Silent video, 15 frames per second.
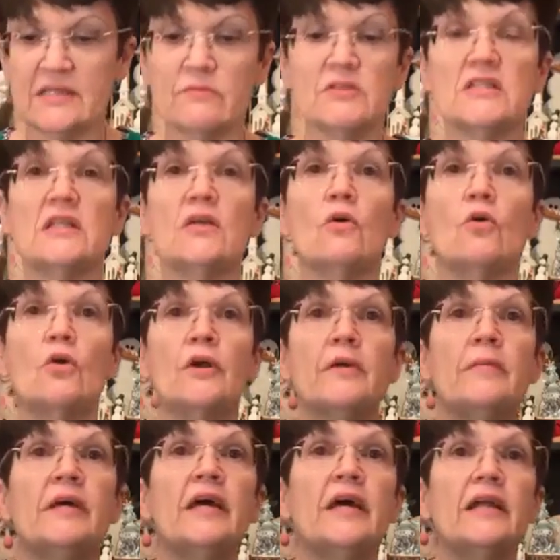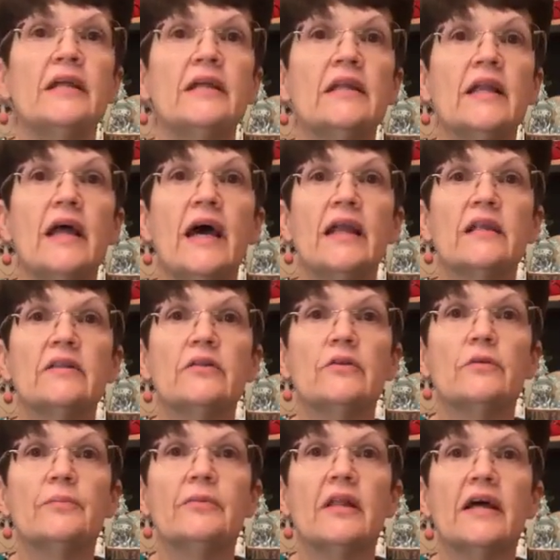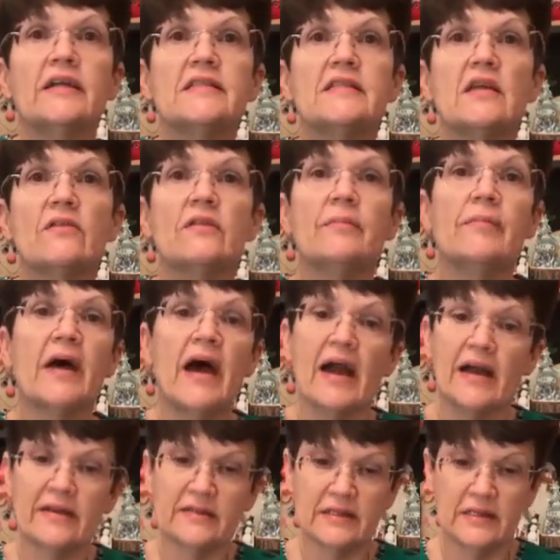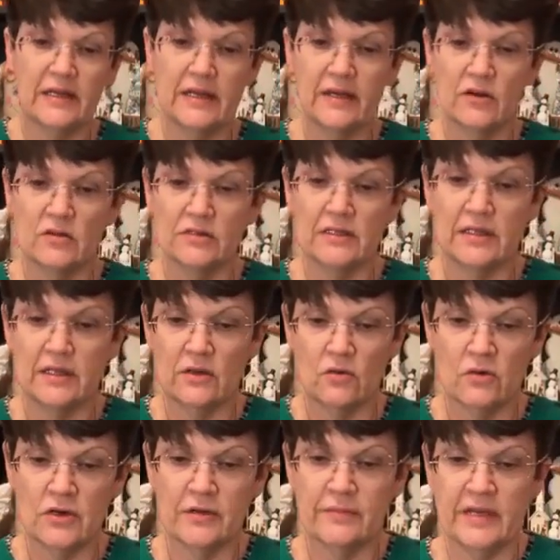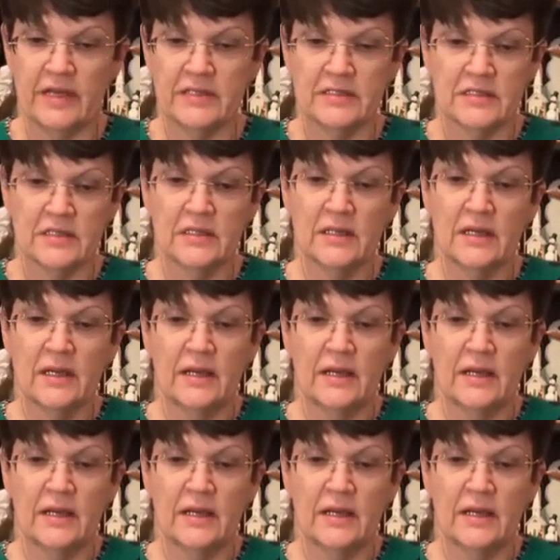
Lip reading: It was an ornament and it had a little place on the back that held the ornament.